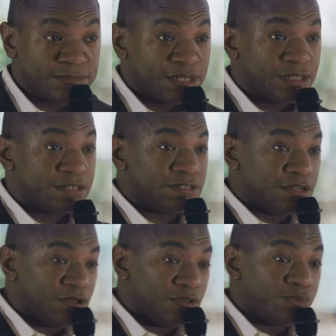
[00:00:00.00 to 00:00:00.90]
This is
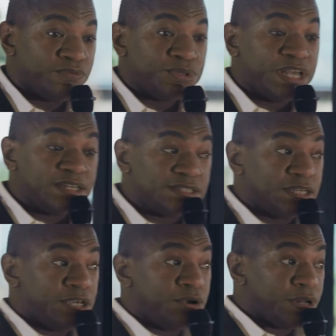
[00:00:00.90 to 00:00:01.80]
another word for data
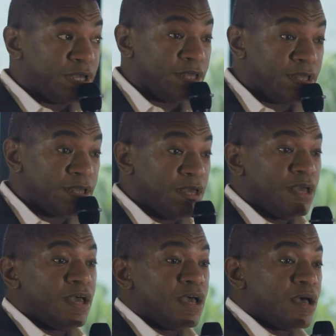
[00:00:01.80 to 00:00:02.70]
security,
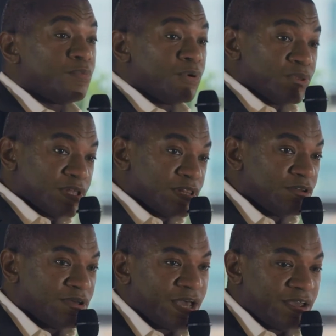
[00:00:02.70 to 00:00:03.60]
but with a little
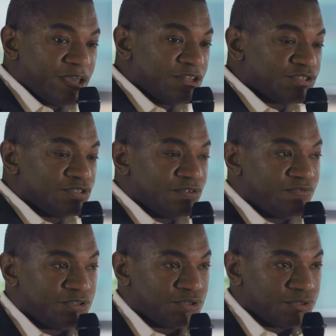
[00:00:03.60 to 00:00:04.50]
additional
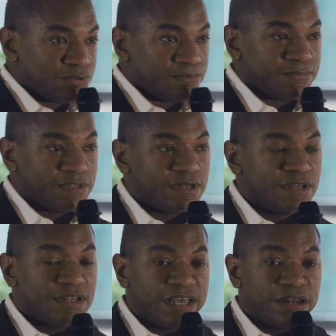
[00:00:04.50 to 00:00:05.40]
features.
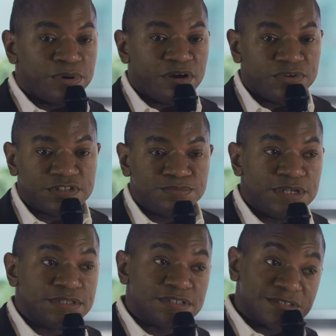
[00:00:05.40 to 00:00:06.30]
Data provenance
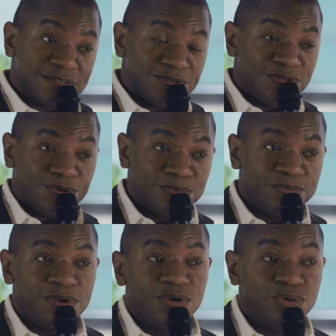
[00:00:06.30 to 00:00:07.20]
means,
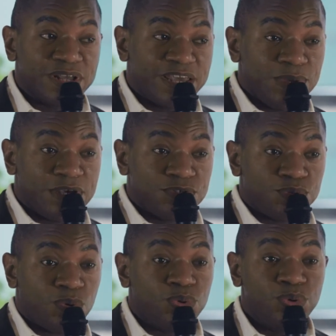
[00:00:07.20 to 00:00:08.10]
can we
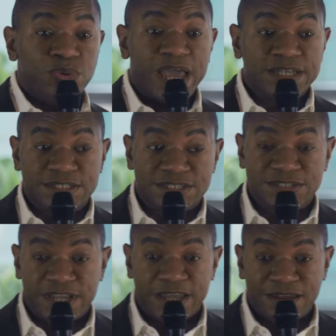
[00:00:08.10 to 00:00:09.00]
control who accesses
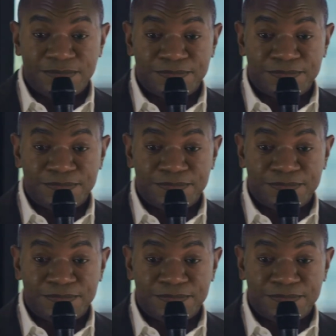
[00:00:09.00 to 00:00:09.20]
data?